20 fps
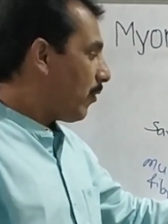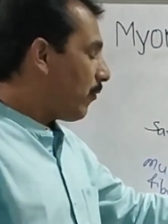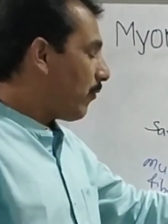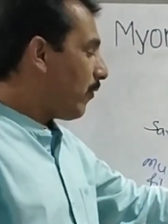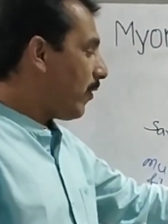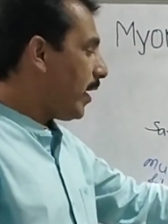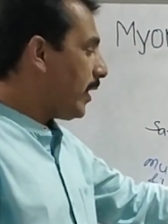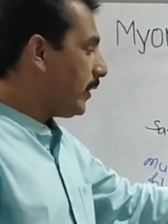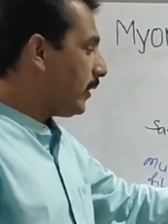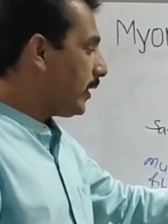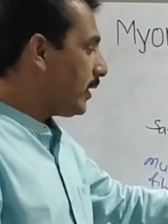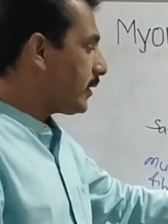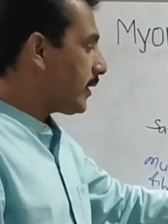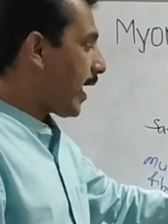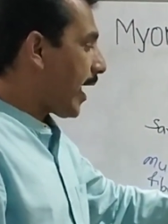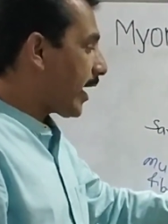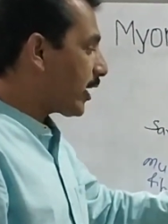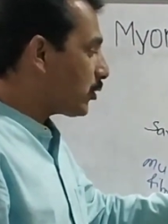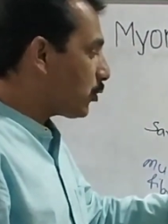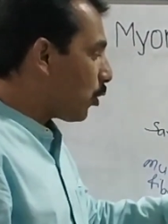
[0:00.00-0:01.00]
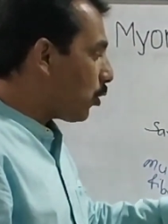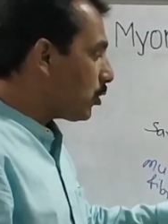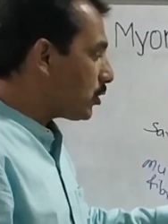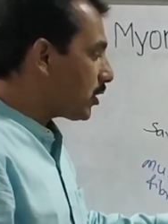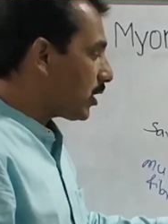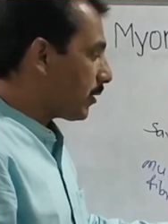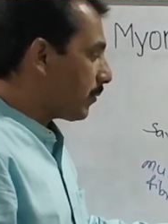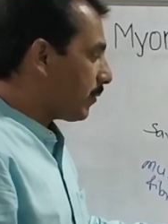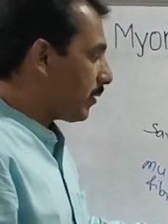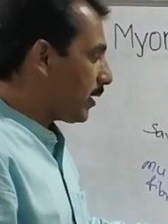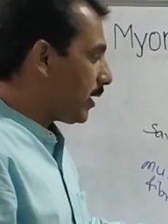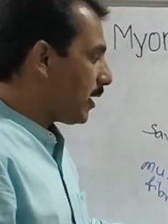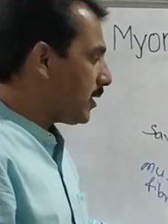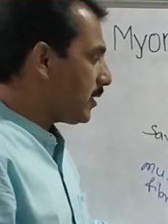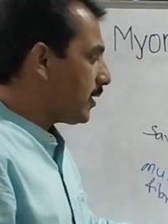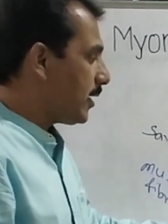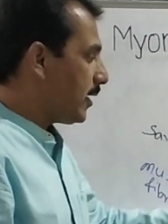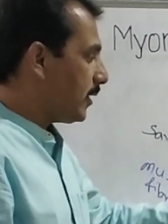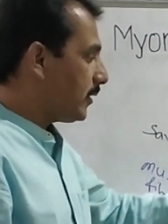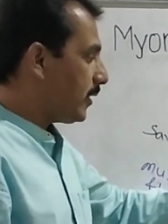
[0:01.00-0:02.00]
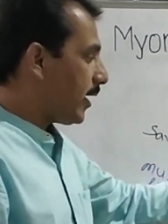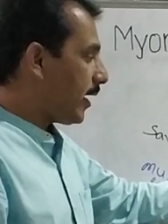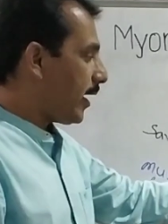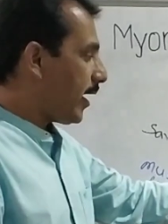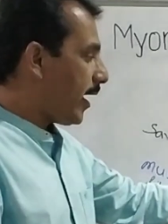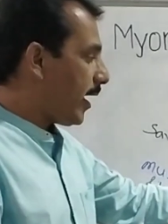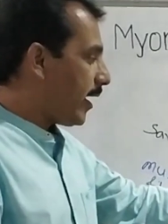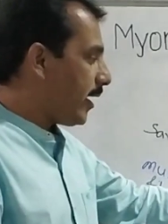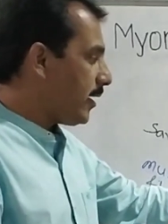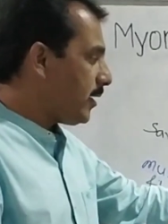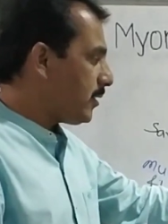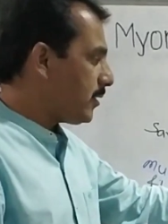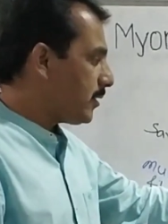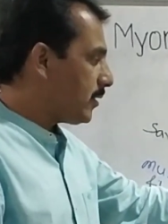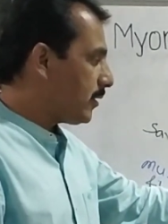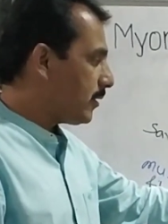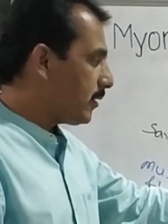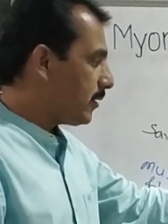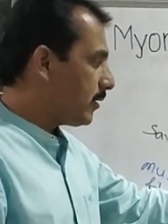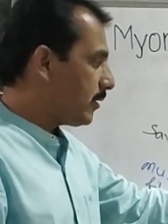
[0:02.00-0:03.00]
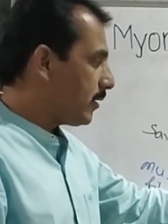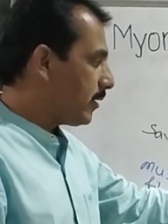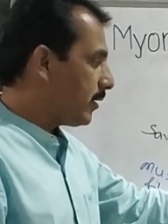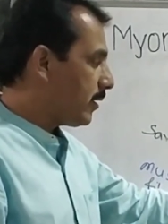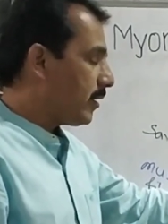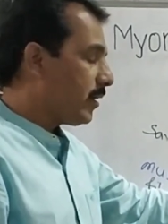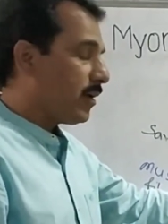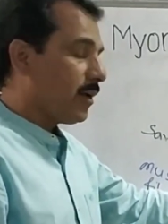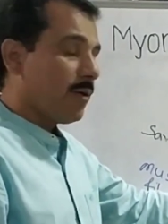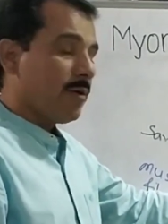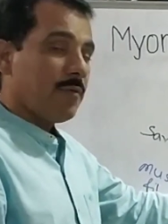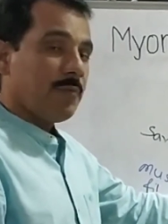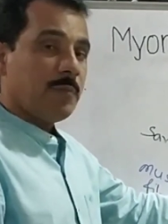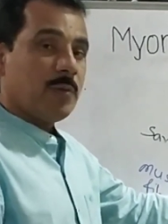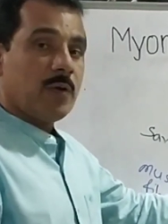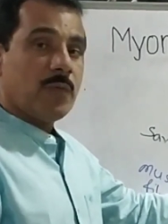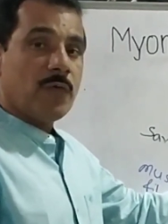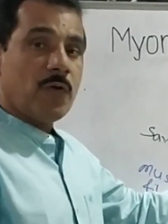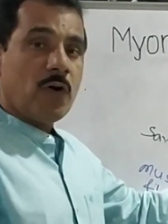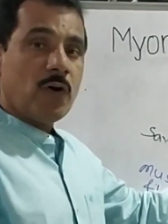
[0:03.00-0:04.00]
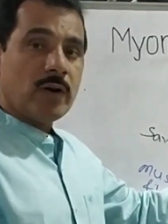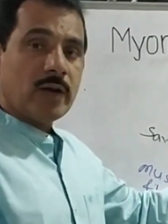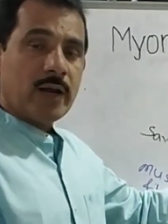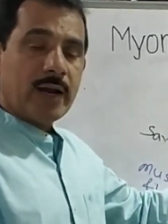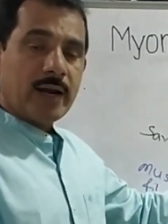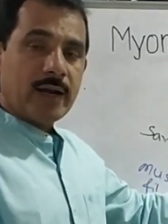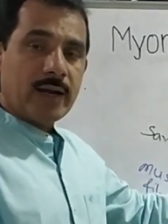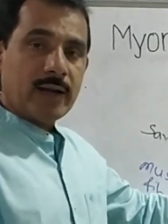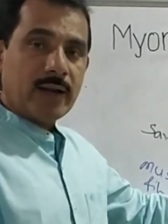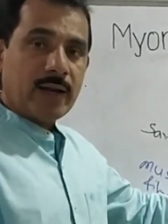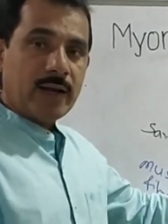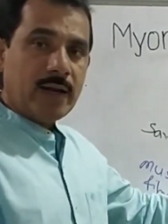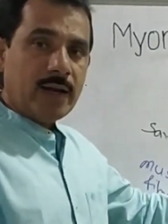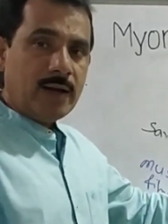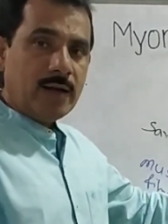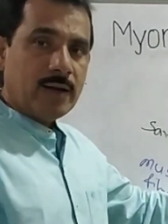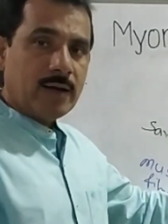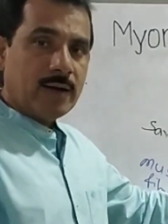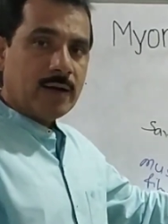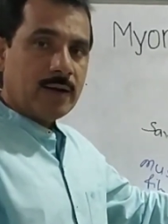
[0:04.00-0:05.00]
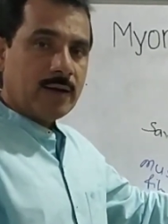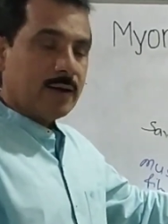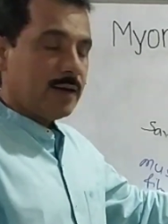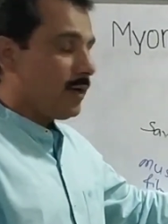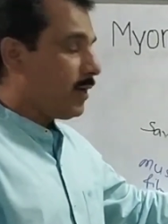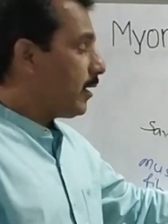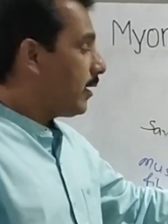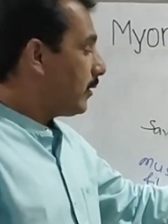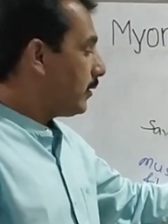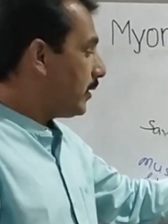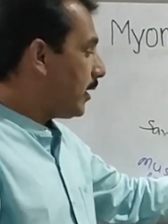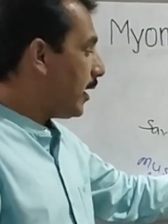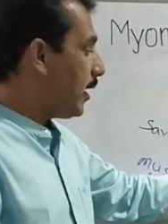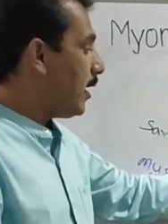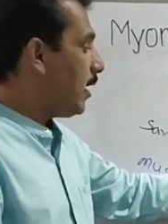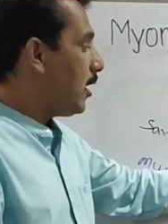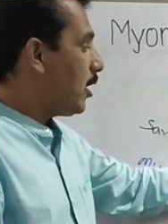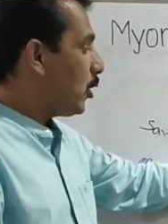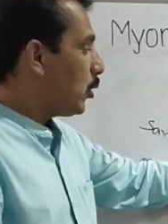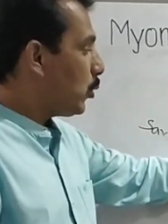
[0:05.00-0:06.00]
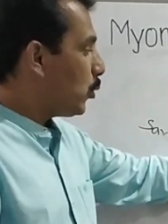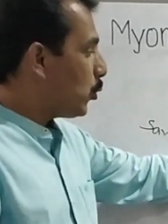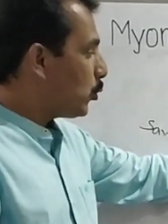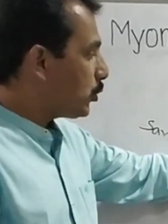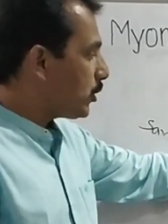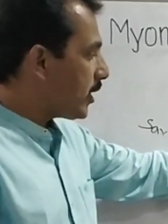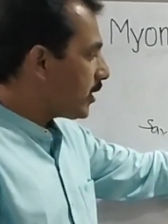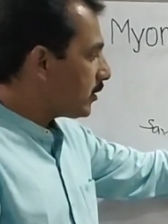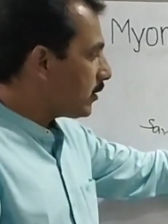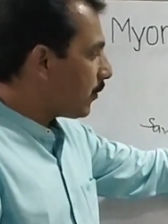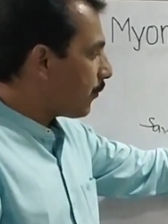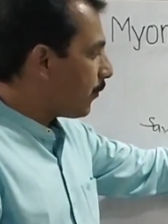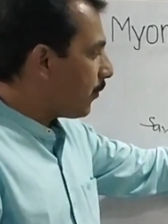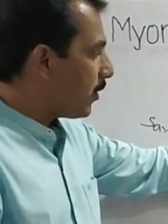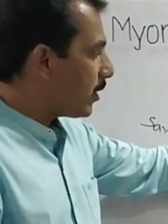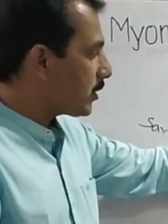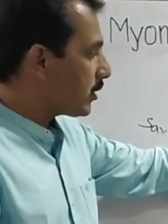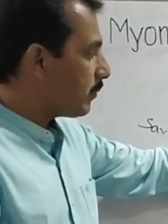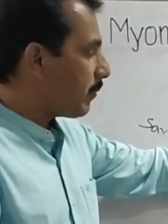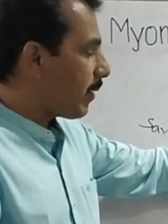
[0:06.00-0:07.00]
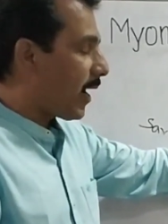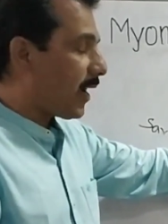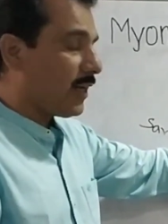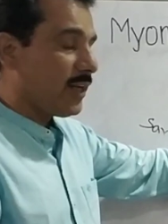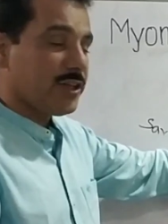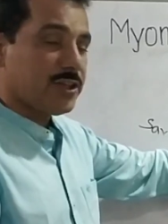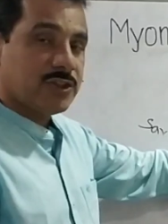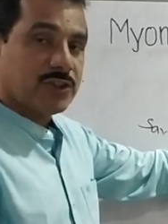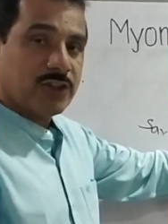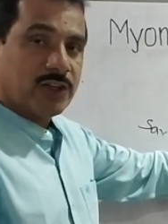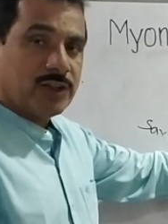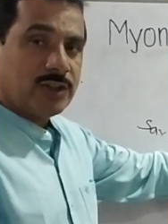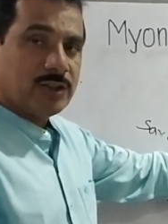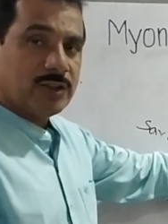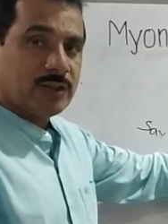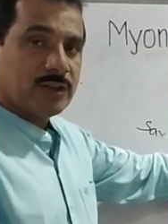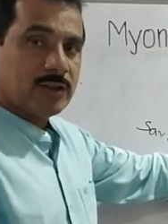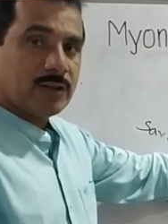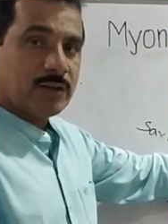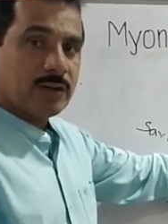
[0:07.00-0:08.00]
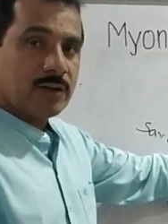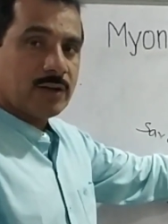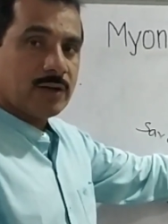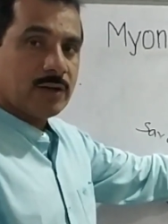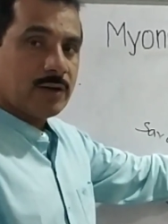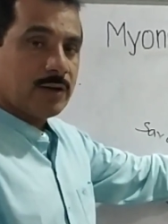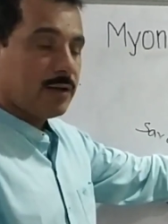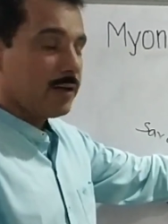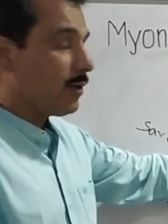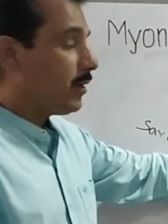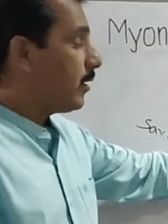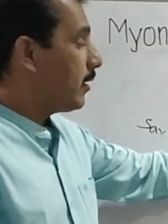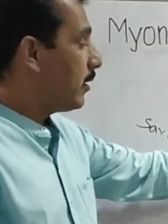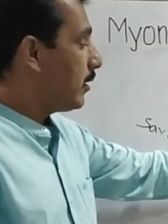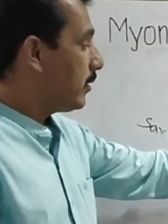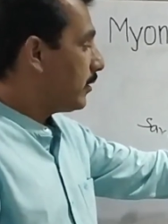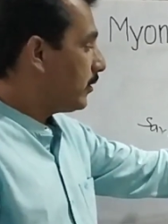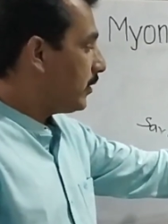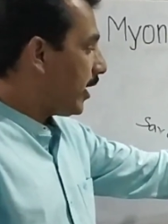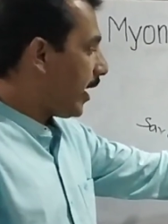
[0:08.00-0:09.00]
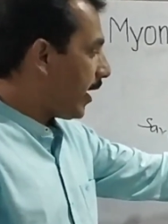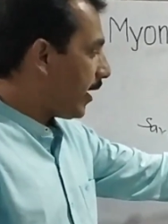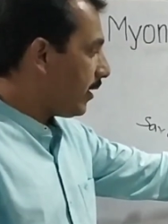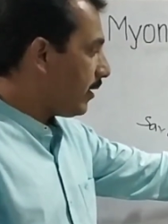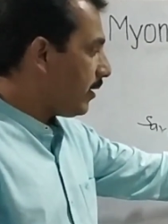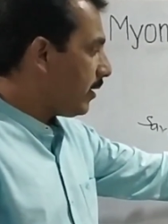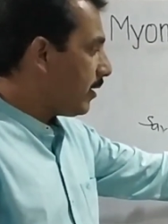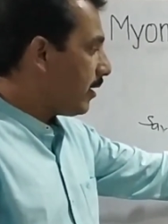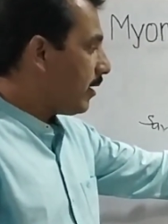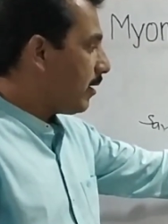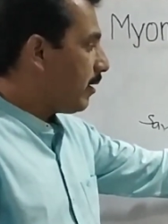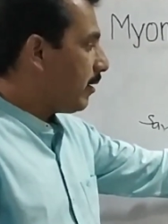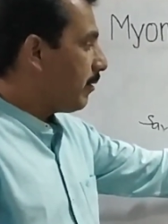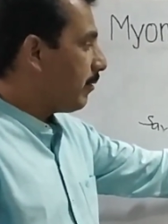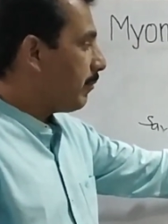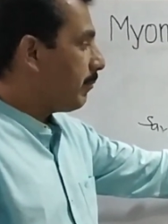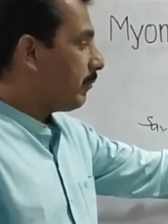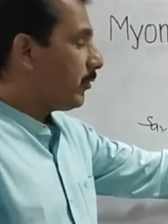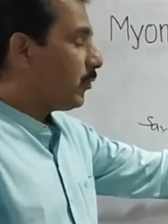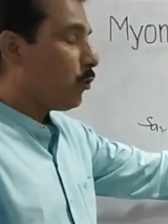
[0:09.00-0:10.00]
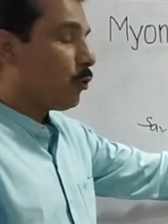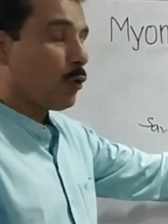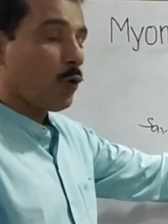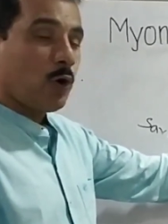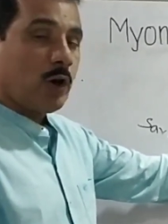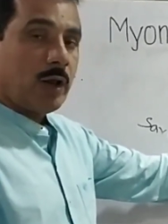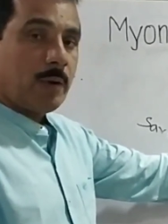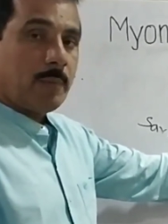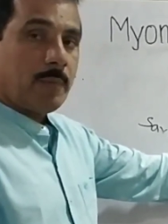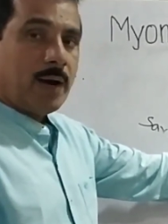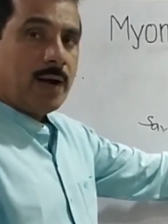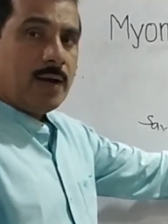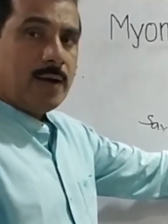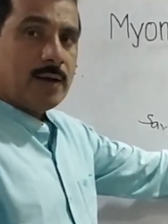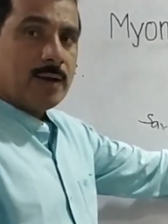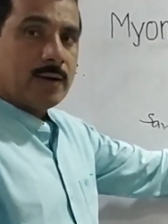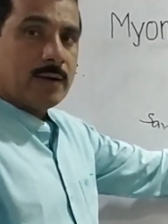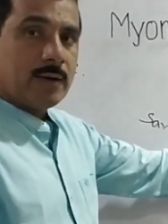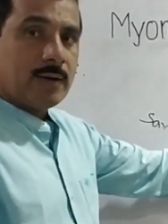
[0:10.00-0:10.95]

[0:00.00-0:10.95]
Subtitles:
When these axon terminals the ends, before ending they loses the first myelin sheath, then neurolemma,